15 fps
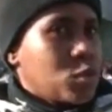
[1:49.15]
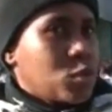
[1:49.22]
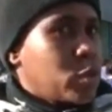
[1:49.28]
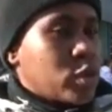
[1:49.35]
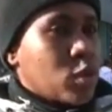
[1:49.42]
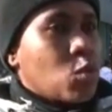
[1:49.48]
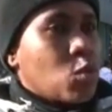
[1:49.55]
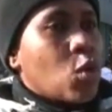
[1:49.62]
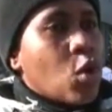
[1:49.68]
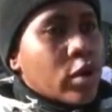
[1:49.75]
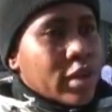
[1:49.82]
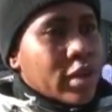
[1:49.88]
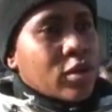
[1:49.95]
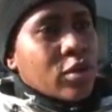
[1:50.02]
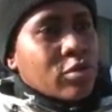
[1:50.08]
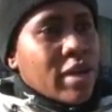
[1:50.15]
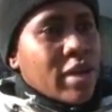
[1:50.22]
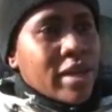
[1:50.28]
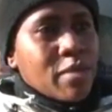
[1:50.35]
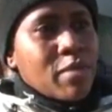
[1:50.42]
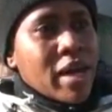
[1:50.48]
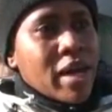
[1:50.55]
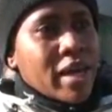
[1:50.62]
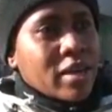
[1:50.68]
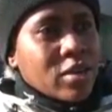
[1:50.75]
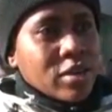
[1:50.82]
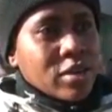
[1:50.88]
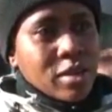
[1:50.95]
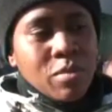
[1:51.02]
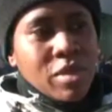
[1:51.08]
do some walking or ride a
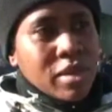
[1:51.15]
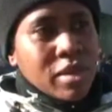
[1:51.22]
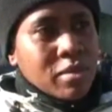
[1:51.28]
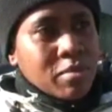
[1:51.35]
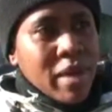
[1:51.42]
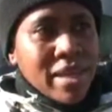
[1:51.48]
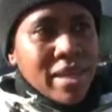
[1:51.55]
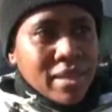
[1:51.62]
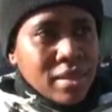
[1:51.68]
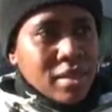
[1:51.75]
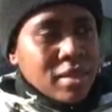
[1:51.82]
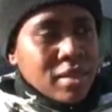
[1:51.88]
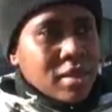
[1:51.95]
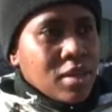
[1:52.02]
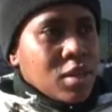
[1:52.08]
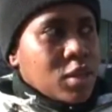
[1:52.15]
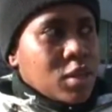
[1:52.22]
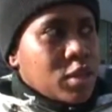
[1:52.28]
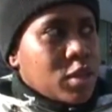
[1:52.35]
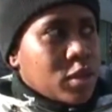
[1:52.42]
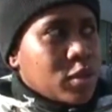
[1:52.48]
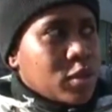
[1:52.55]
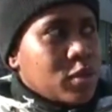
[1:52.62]
bike or something, bicycle, you know.